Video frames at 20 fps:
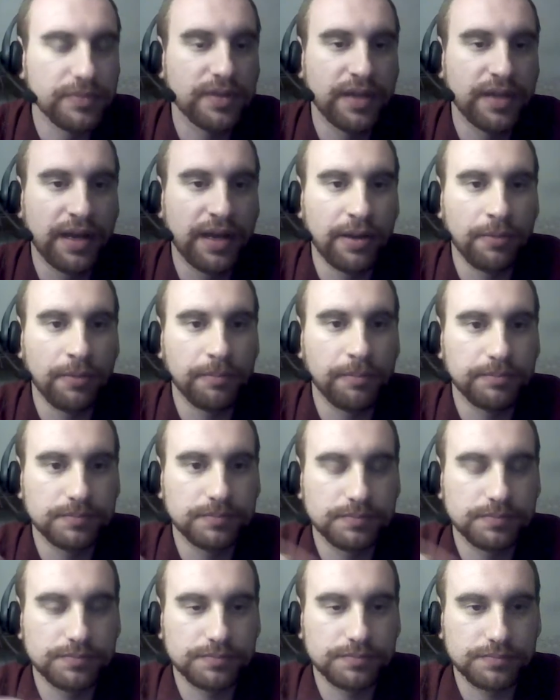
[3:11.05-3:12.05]
Now,
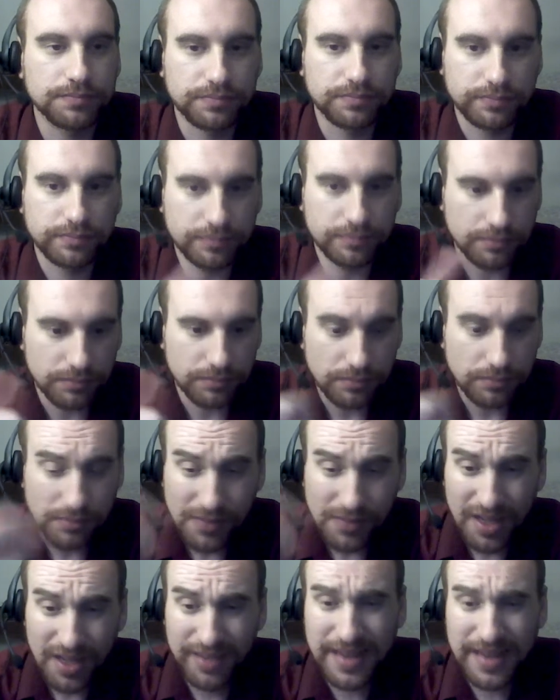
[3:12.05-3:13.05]

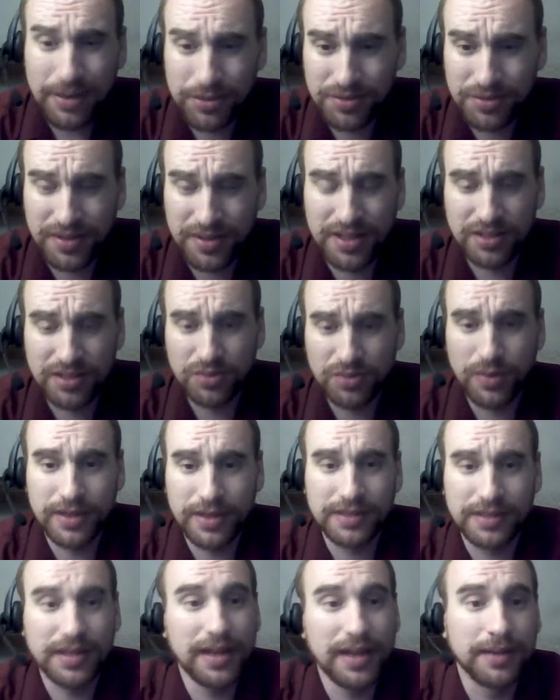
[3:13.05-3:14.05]
that was written in
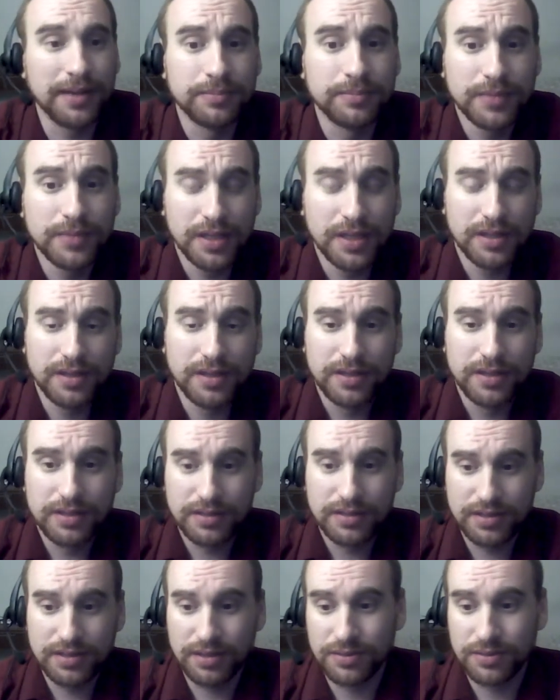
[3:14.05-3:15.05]
2010,
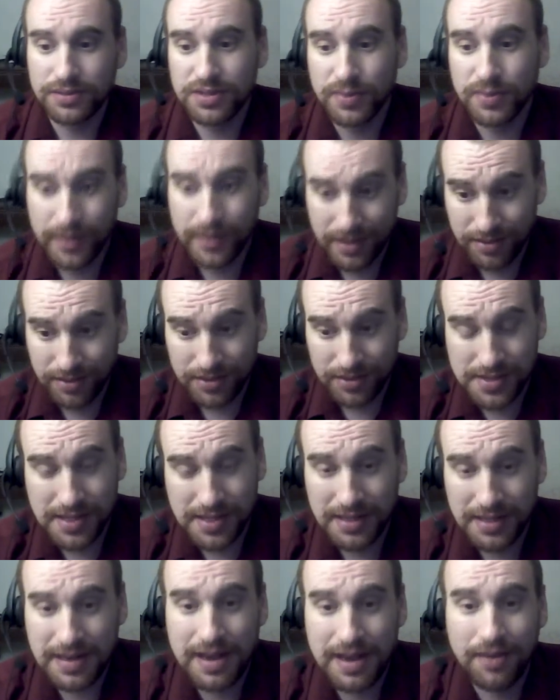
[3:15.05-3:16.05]
so it's
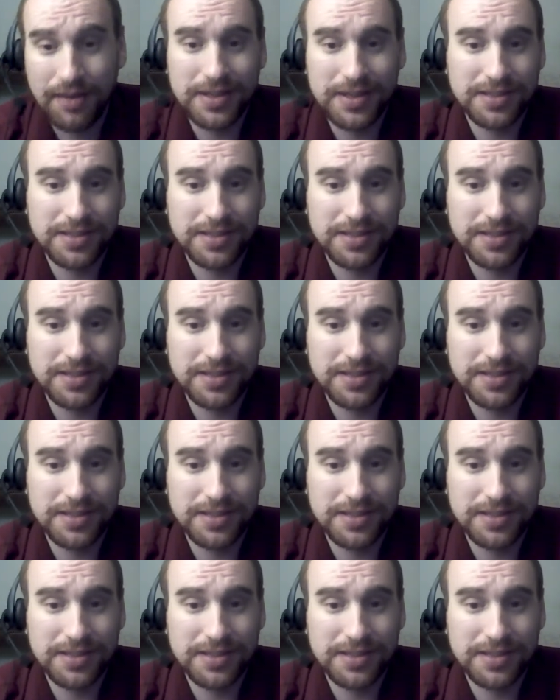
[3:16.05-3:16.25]
2013 now.